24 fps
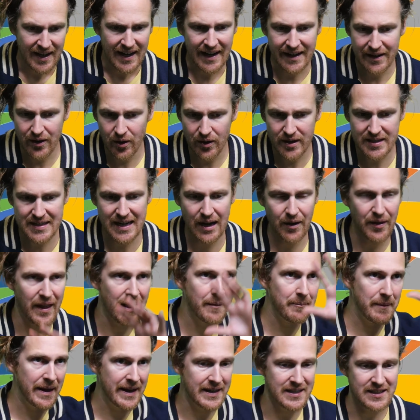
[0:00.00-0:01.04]
And notice how
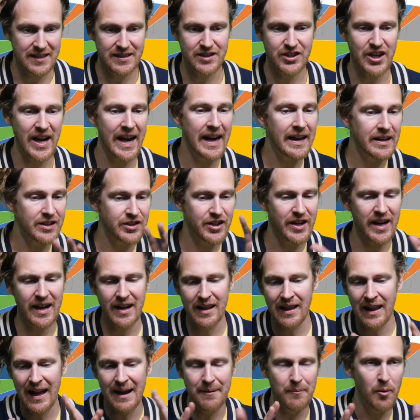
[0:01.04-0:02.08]
that makes a change. You got
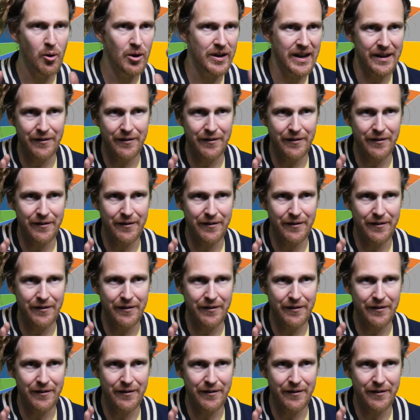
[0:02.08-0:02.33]
a lot more